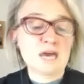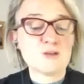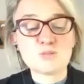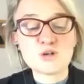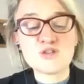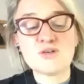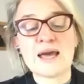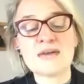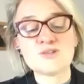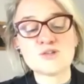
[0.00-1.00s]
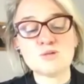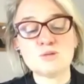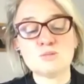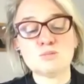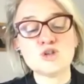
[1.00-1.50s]
after Bristol
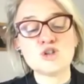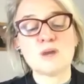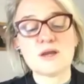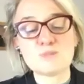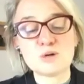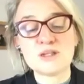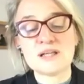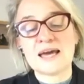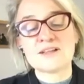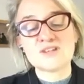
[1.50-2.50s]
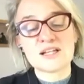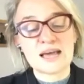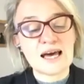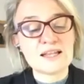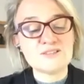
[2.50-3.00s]
Council, pushed by the brilliant
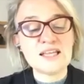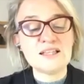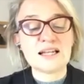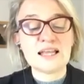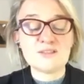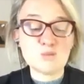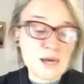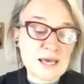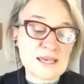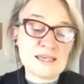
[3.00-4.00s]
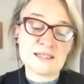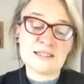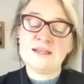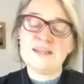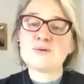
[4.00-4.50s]
councillor Carla Denyer, led the way,
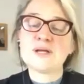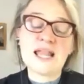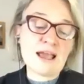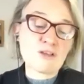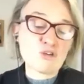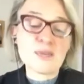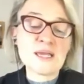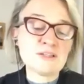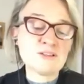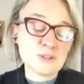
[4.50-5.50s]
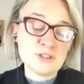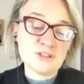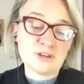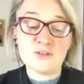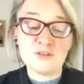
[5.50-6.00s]
there are now
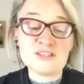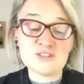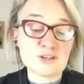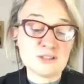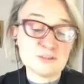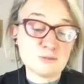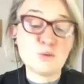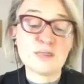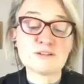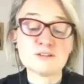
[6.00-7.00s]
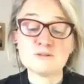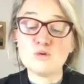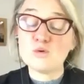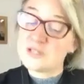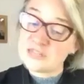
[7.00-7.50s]
300 of the total of
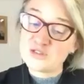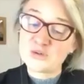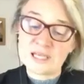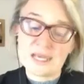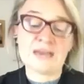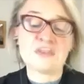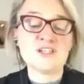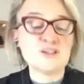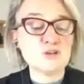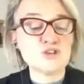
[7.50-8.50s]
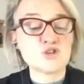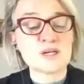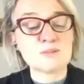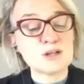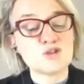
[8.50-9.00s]
404 district, county,
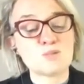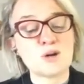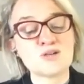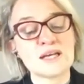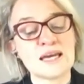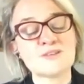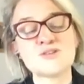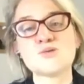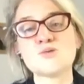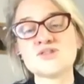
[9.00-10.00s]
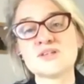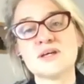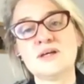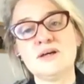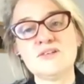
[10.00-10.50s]
unitary and metropolitan
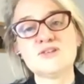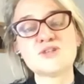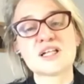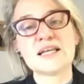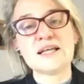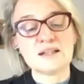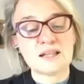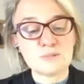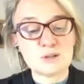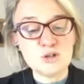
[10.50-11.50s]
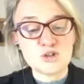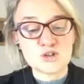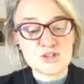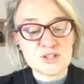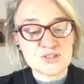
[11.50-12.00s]
councils that have declared climate
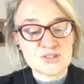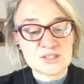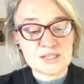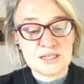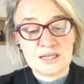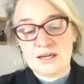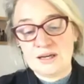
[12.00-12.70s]
emergencies.